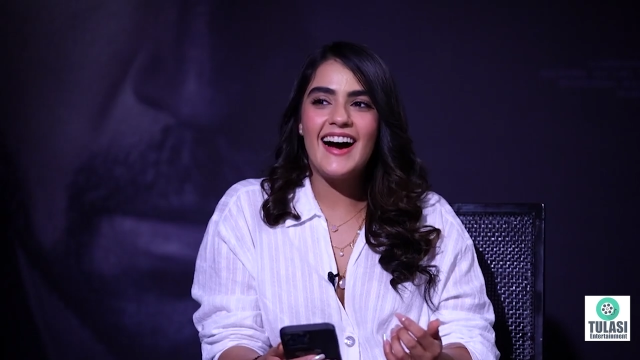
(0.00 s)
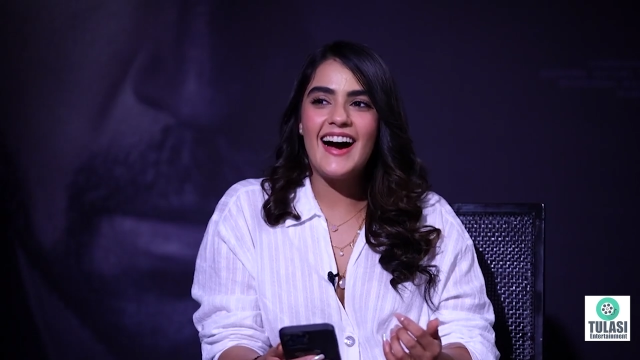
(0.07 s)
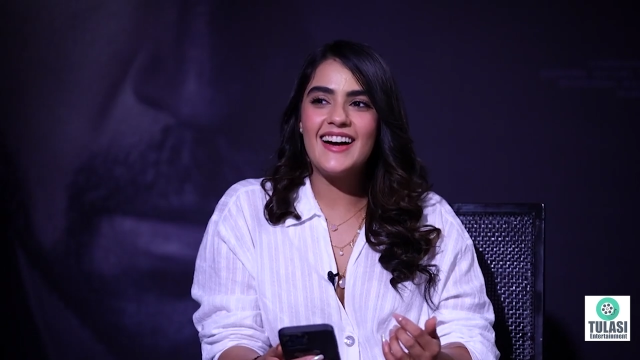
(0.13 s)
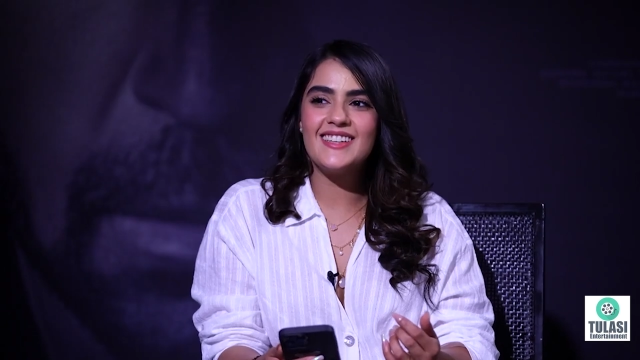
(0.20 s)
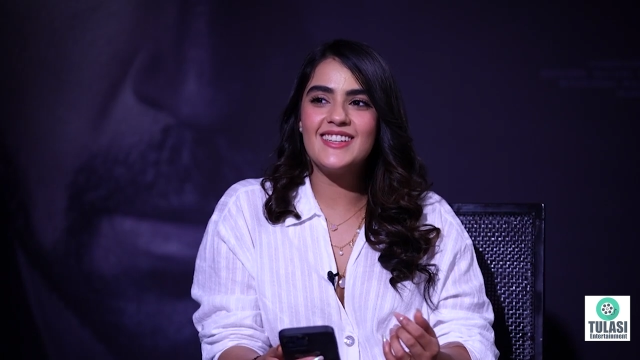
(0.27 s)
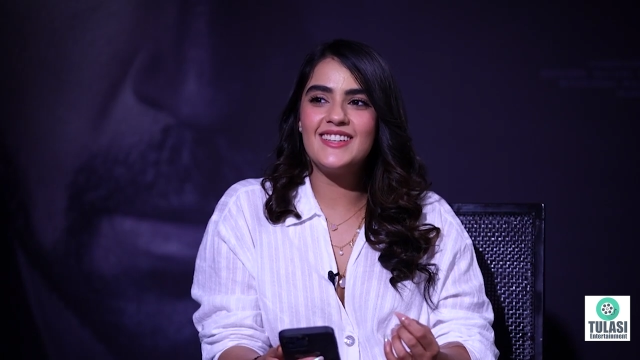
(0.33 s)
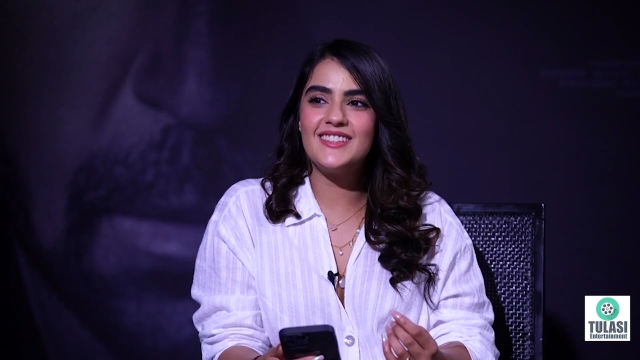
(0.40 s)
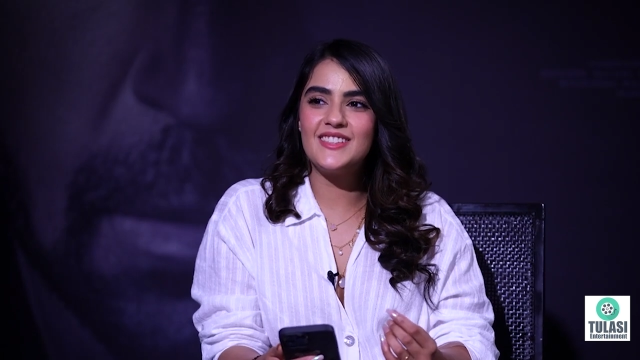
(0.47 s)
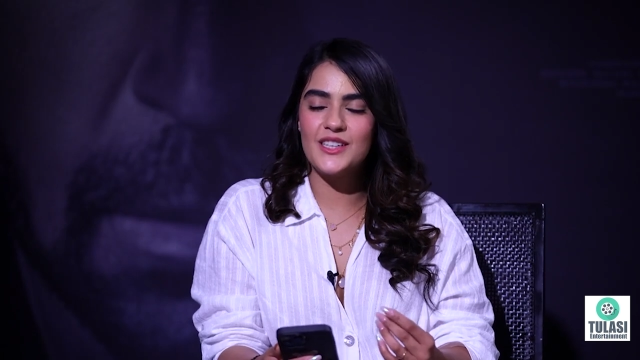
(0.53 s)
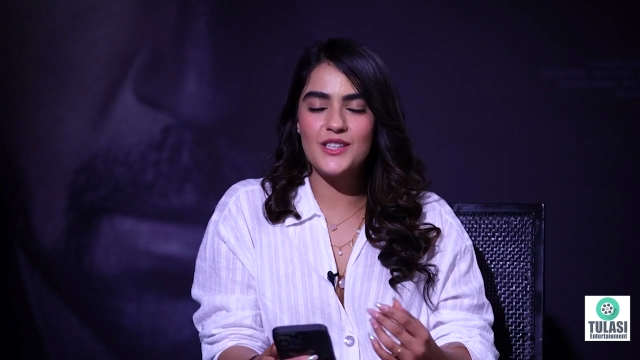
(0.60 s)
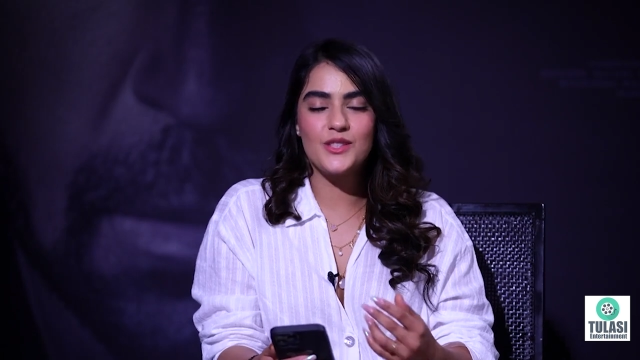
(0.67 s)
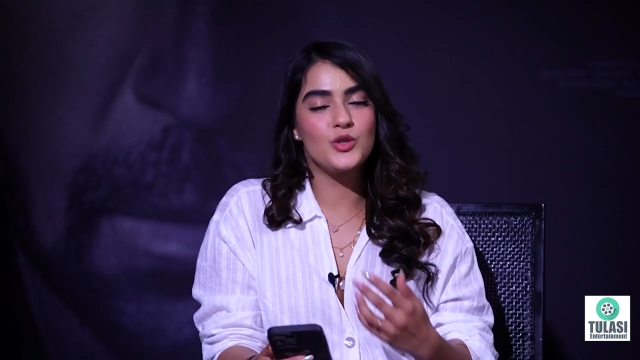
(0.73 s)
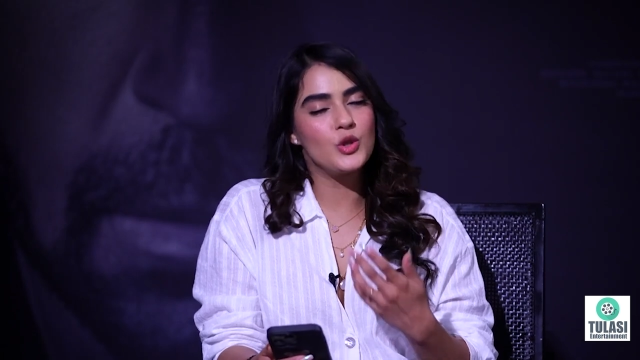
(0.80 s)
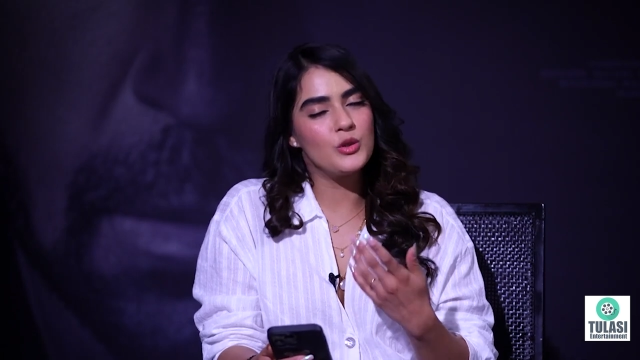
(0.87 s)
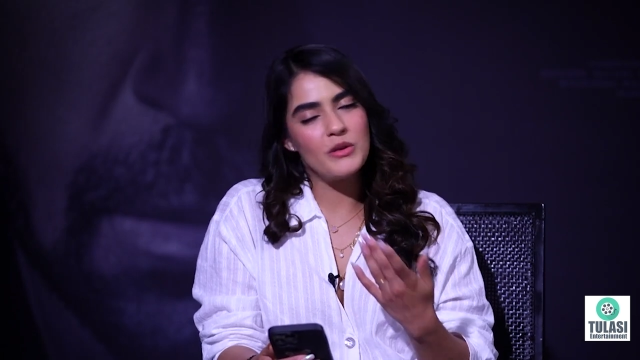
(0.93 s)
And
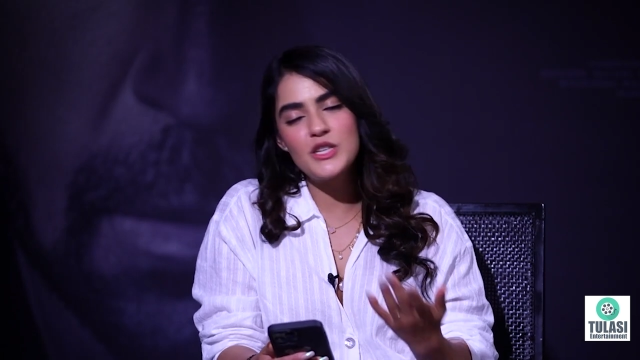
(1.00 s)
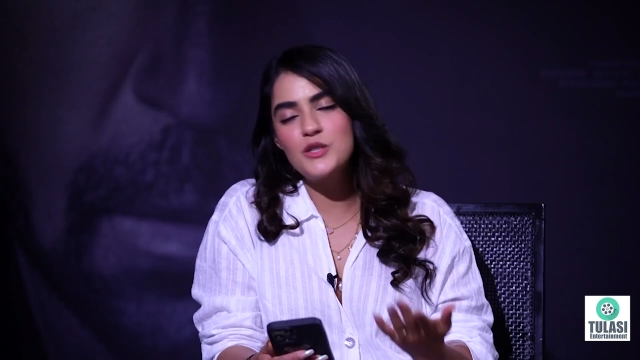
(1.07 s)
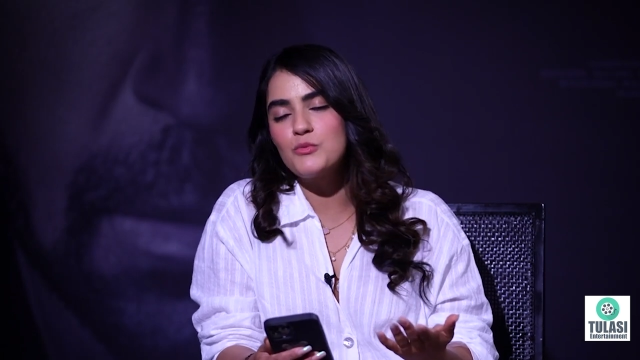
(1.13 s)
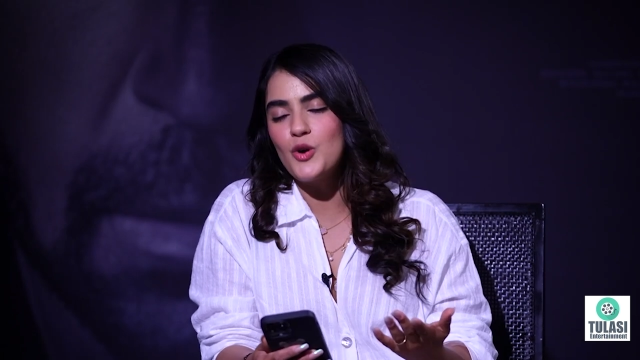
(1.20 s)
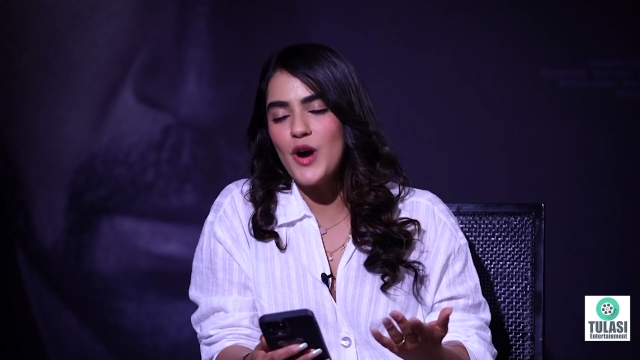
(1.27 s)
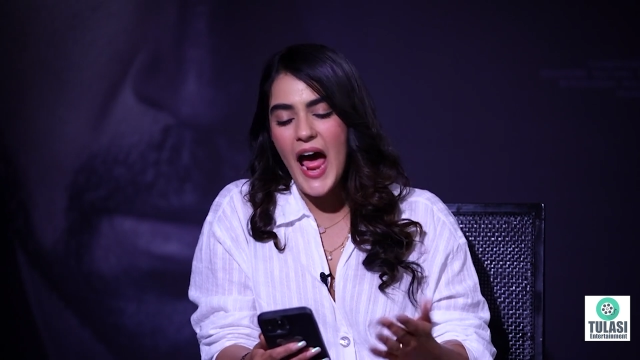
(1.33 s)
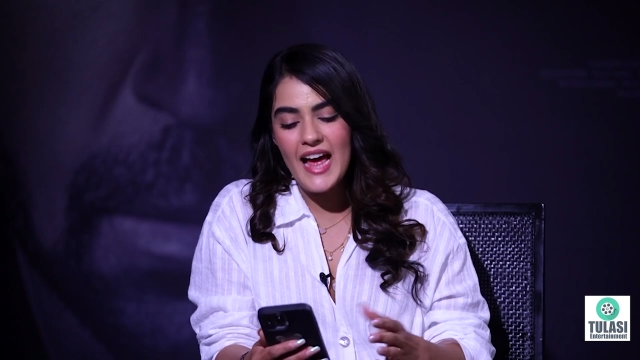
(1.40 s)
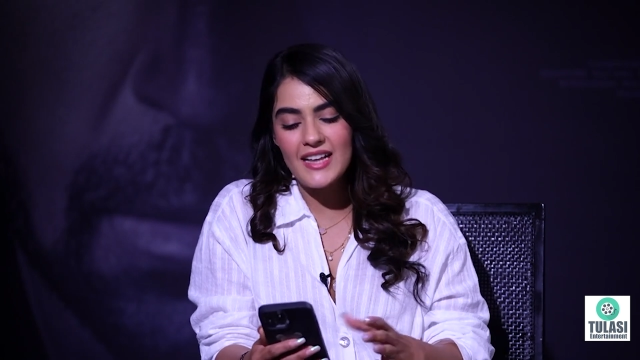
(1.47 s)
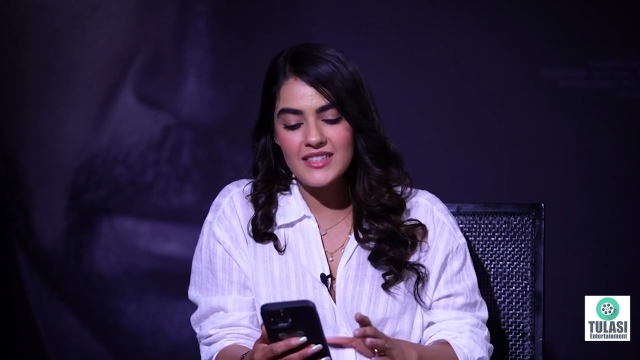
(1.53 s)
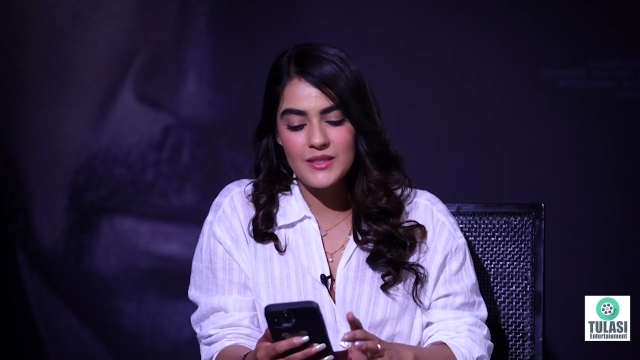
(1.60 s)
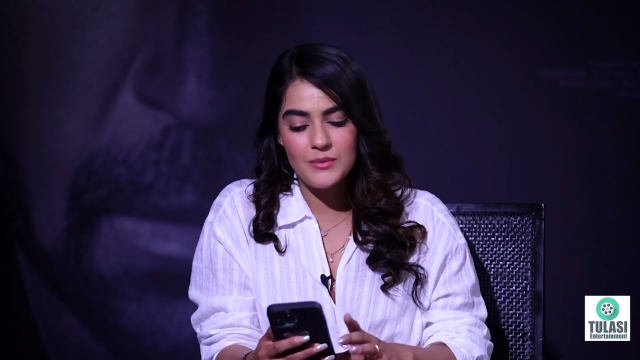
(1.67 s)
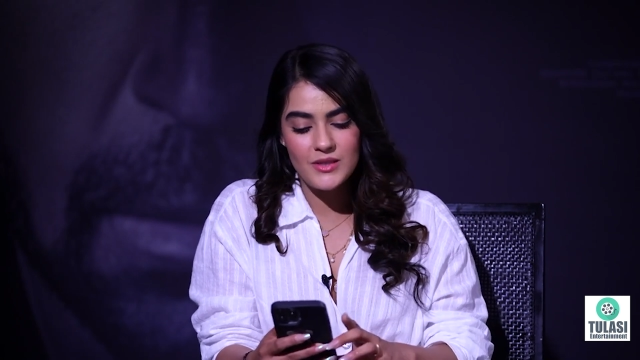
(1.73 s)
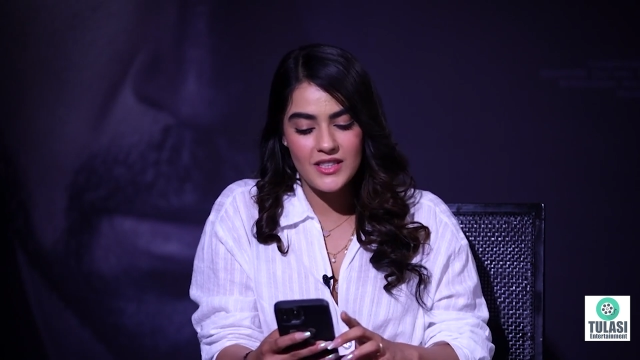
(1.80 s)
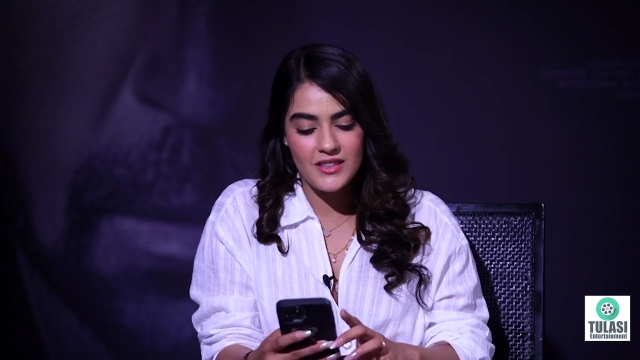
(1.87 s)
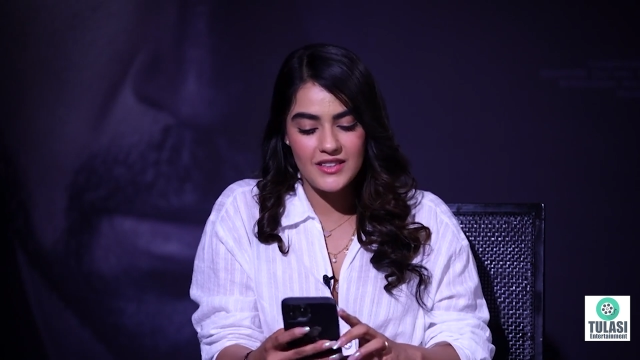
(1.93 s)
so much more
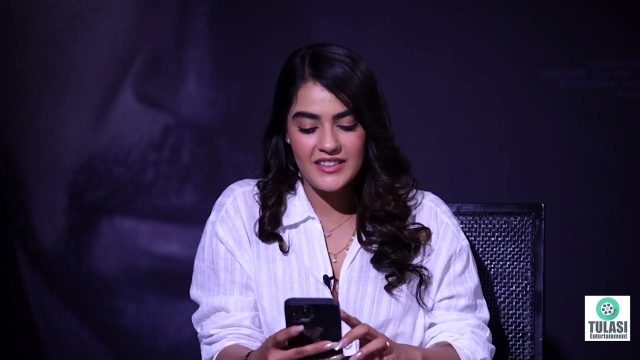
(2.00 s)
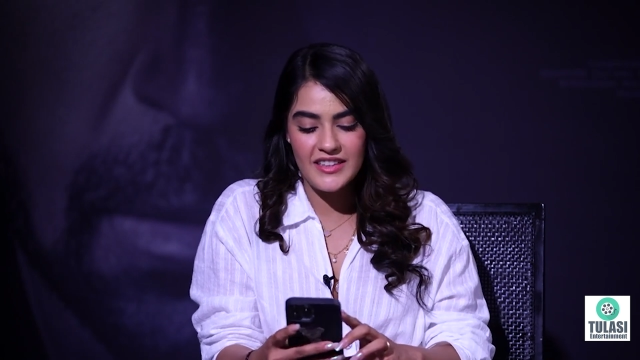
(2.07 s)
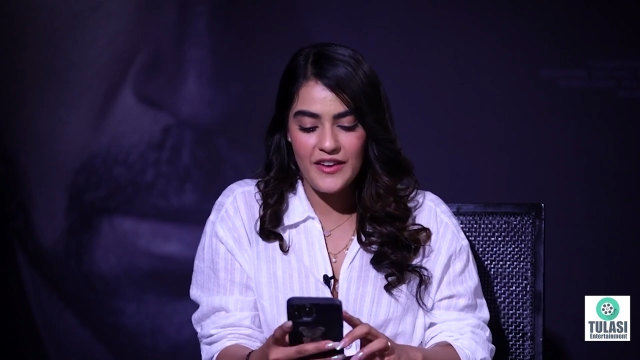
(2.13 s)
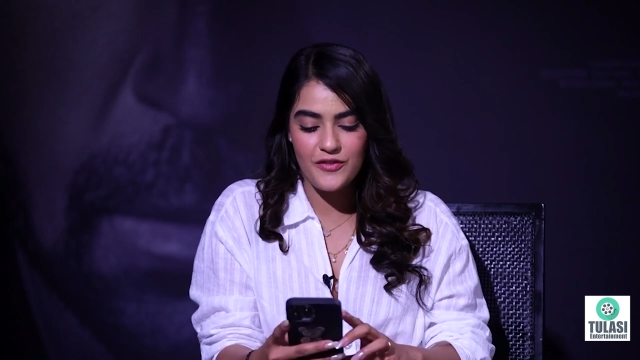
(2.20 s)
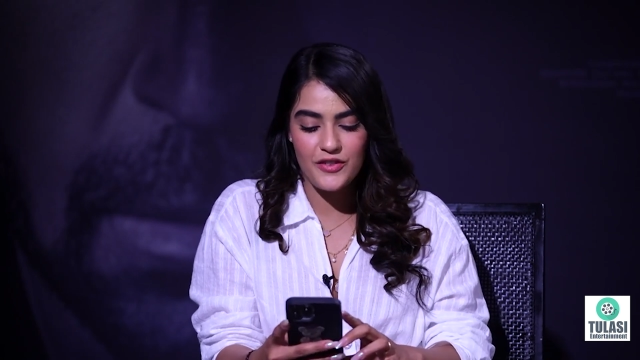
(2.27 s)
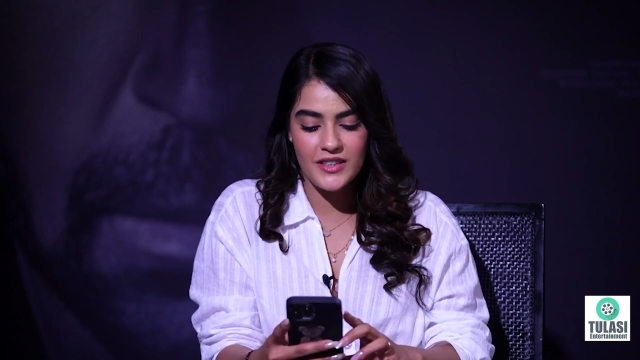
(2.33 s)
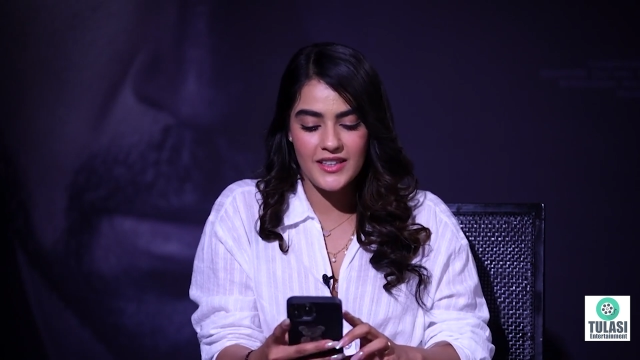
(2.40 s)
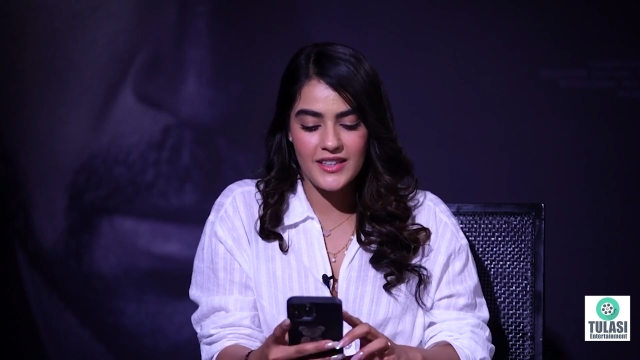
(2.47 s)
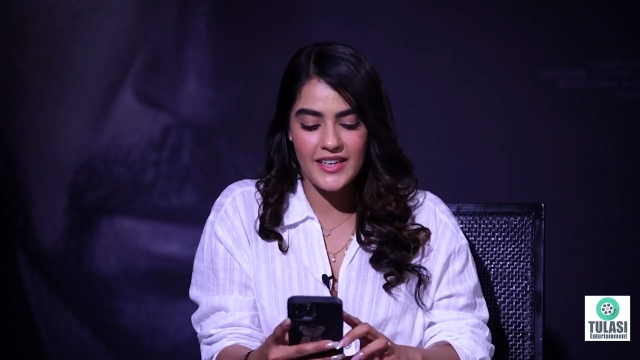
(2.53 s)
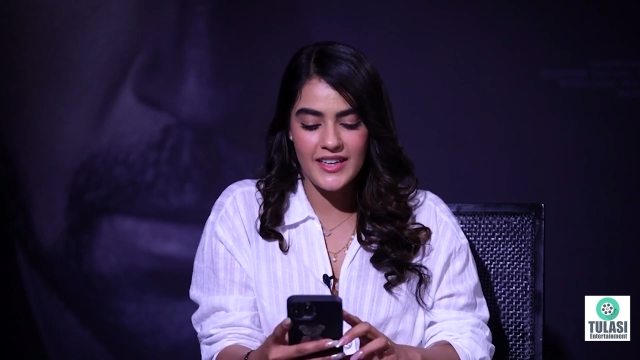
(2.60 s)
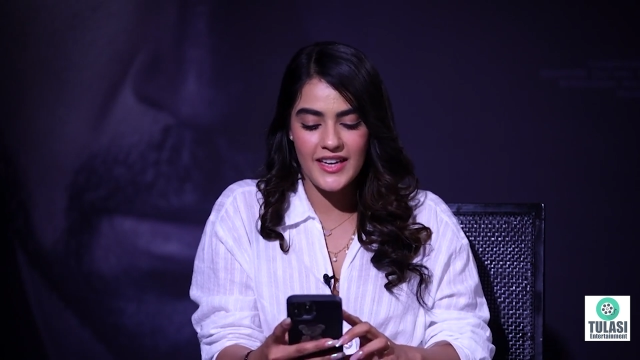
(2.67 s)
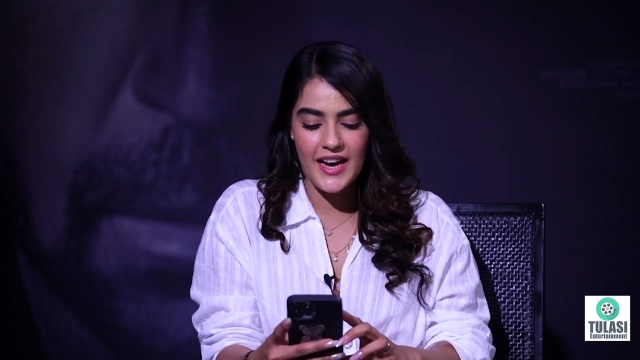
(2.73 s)
handsome, sir. Definitely.